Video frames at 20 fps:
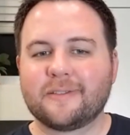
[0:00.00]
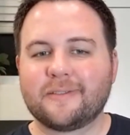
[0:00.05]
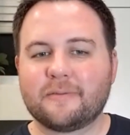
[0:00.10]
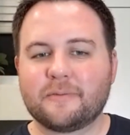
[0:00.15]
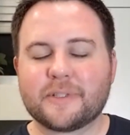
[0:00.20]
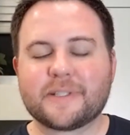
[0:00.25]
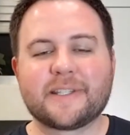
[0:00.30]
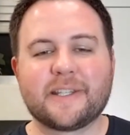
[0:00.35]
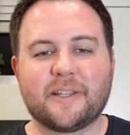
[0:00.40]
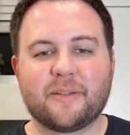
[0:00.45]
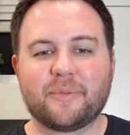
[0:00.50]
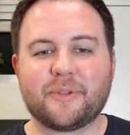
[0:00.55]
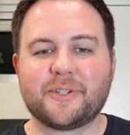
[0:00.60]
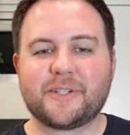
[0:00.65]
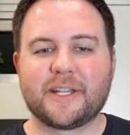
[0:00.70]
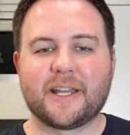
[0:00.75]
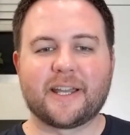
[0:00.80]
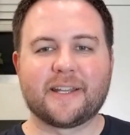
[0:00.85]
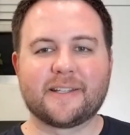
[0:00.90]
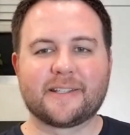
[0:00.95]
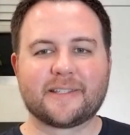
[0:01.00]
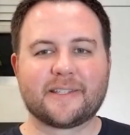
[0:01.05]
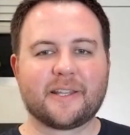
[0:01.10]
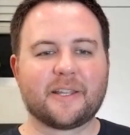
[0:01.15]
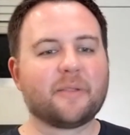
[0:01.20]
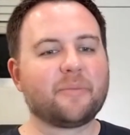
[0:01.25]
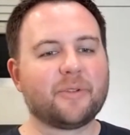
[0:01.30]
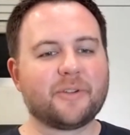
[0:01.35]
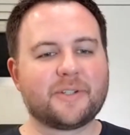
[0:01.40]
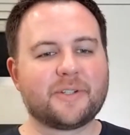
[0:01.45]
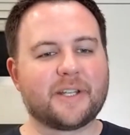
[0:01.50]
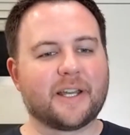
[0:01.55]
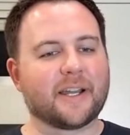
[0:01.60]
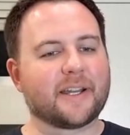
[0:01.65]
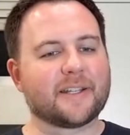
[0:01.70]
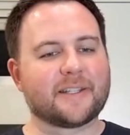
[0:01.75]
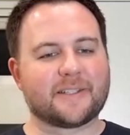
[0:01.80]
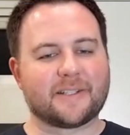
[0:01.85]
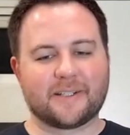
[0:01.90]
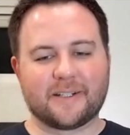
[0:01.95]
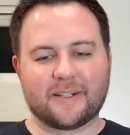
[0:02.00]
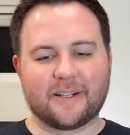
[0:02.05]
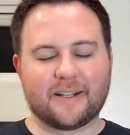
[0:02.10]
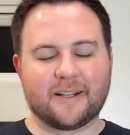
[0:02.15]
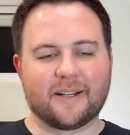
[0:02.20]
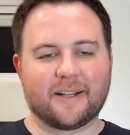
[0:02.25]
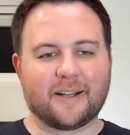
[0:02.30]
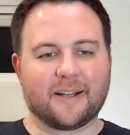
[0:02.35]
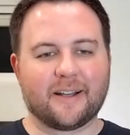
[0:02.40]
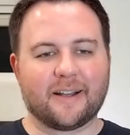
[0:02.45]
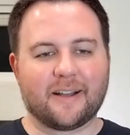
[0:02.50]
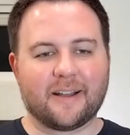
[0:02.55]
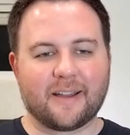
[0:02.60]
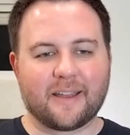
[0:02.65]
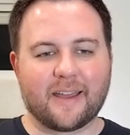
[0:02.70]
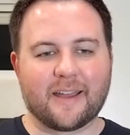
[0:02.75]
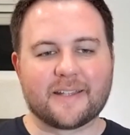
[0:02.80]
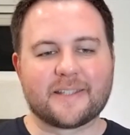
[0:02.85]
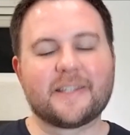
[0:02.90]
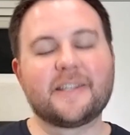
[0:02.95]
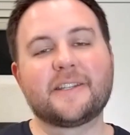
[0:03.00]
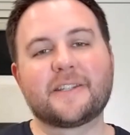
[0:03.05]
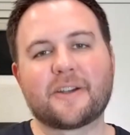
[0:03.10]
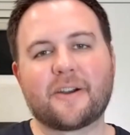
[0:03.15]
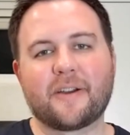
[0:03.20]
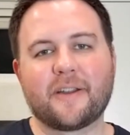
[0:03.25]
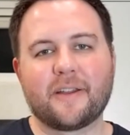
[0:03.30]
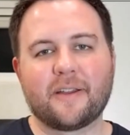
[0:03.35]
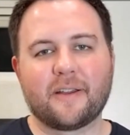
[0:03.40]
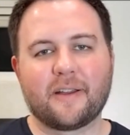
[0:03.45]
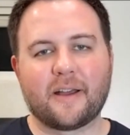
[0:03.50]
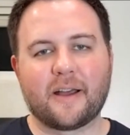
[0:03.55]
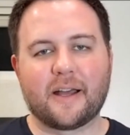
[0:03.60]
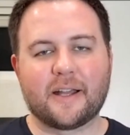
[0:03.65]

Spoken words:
We'll see. The Blue Jackets are, Jay has already